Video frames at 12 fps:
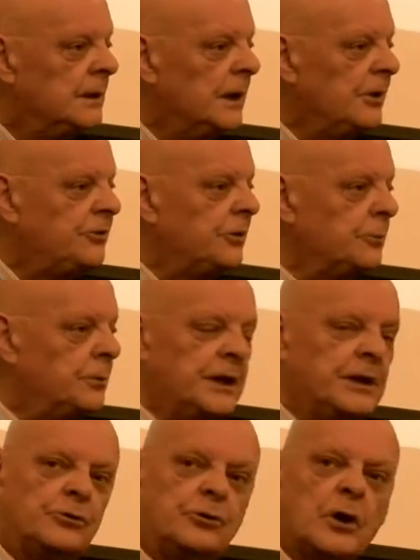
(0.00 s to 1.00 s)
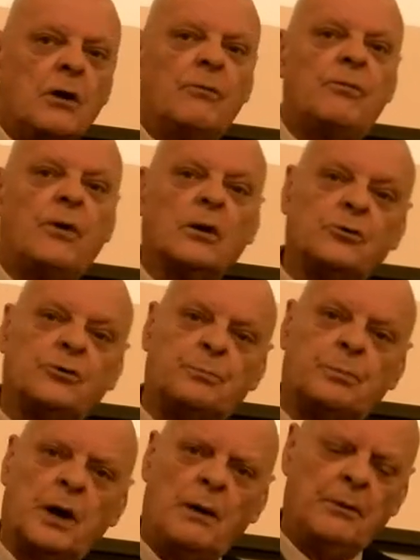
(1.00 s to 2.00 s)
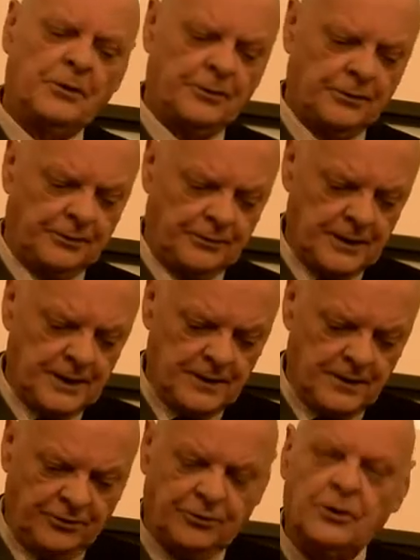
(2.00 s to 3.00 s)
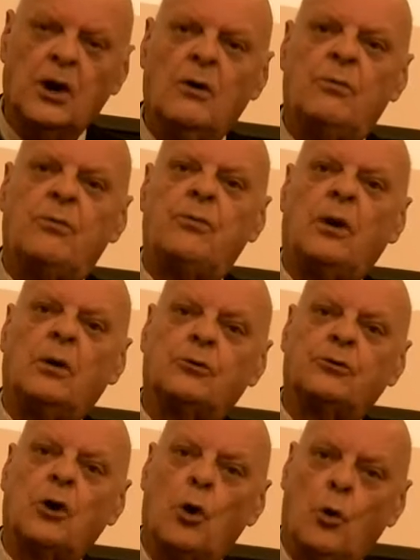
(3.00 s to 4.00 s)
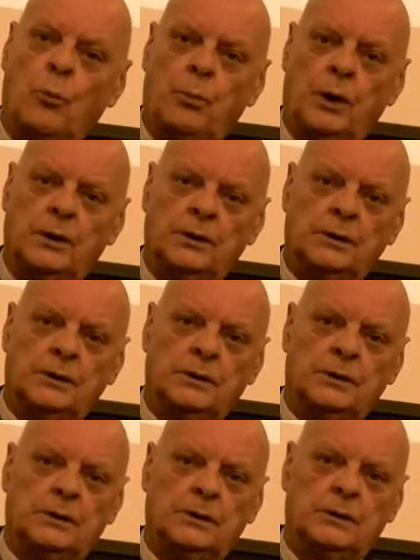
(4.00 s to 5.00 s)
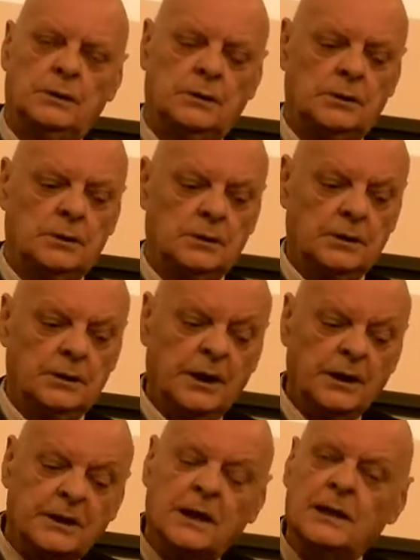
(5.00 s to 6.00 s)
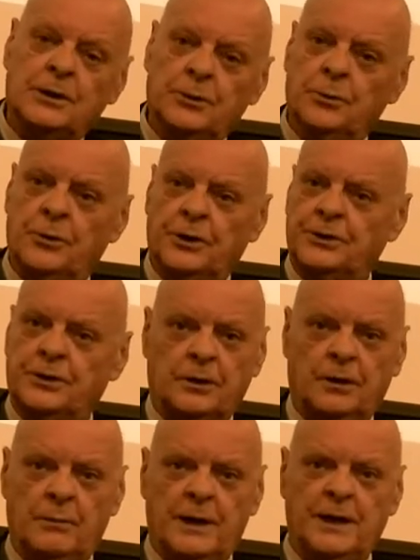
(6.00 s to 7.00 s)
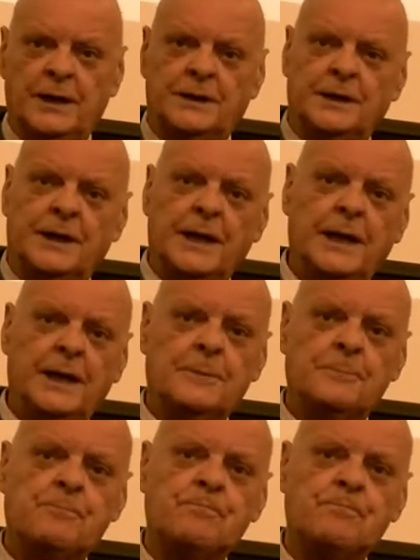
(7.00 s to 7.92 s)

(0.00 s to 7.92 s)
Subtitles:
issued these false promises, this false hope. And I tell you that there are many today